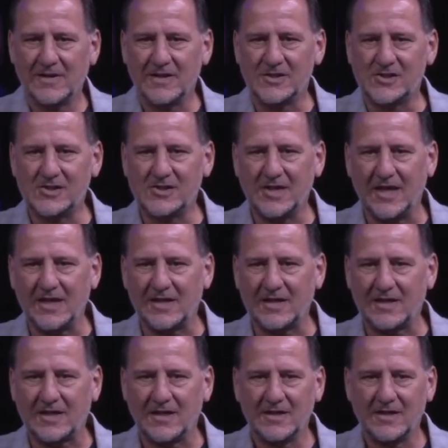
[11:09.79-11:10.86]
and
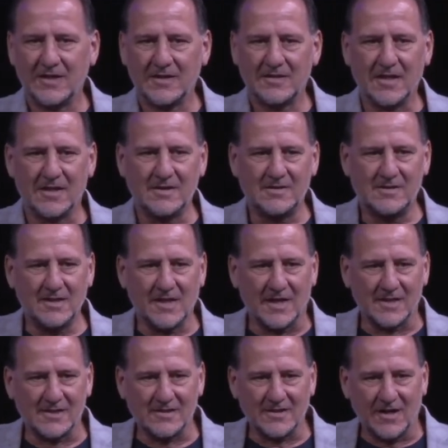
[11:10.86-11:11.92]
shake the
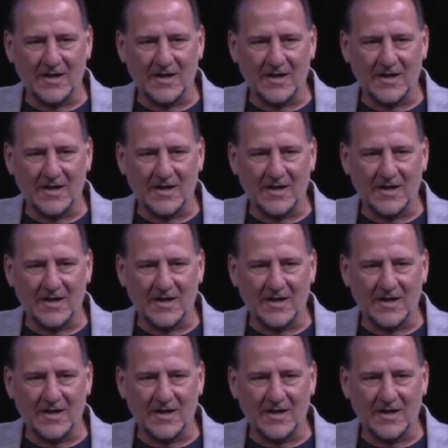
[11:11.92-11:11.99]
dust